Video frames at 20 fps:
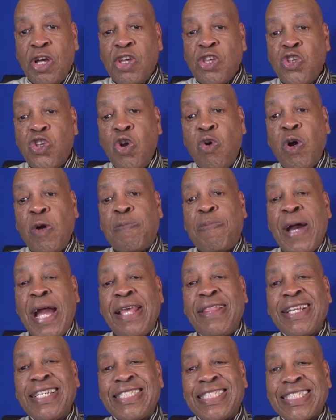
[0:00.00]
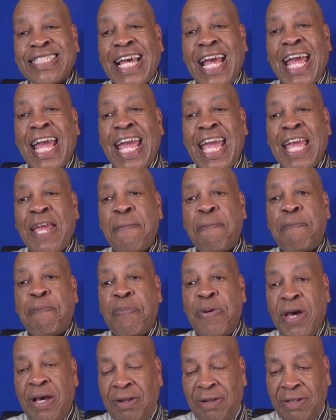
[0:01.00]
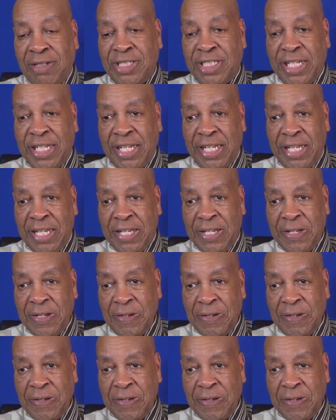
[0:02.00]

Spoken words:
you would pay the same penalty